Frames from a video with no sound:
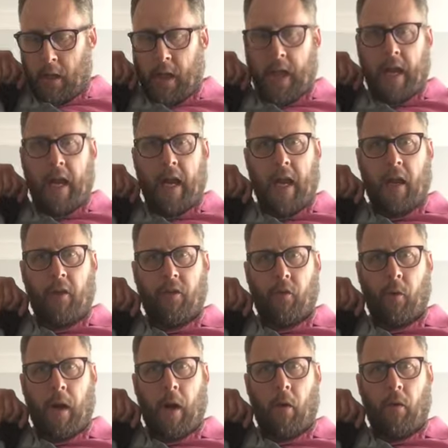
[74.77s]
here
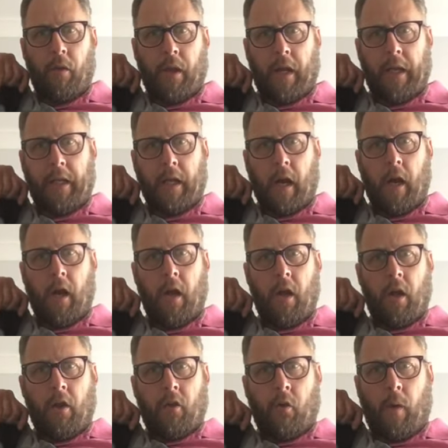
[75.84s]
throughout the
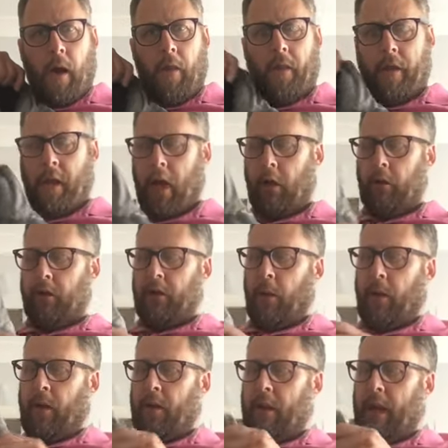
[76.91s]
coat, so
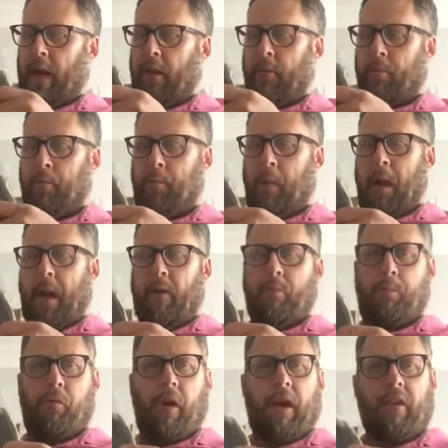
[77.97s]
it's
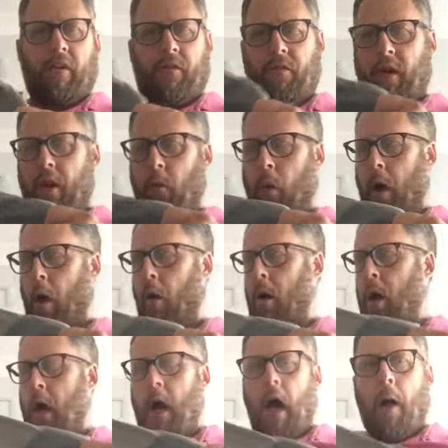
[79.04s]
pressed very well.
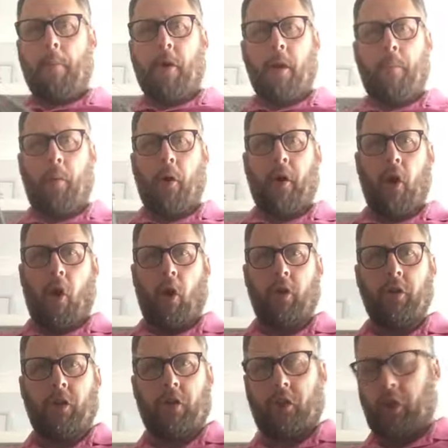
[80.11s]
I'm going to put it on
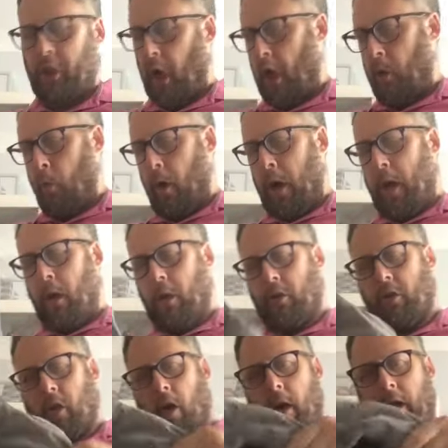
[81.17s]
just to show you what it
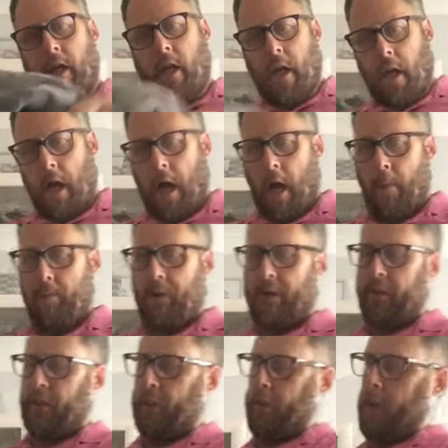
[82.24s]
looks like. This
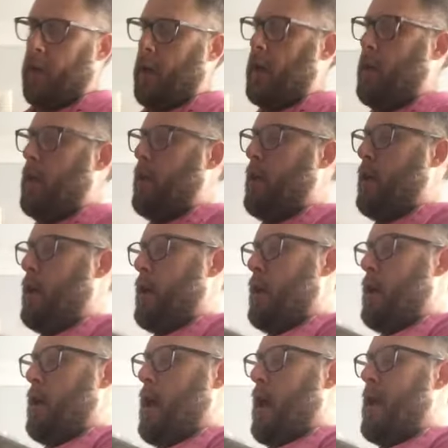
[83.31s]
is an
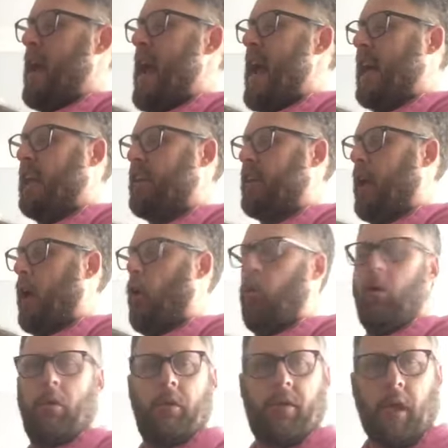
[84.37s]
XL,
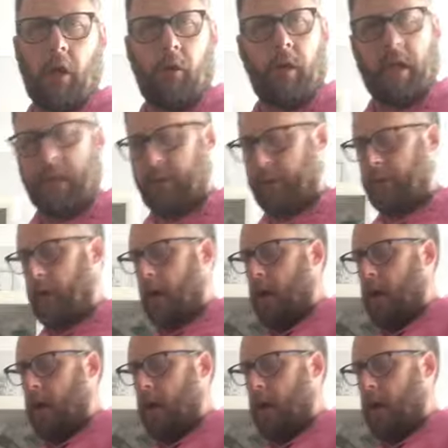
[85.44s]
so it's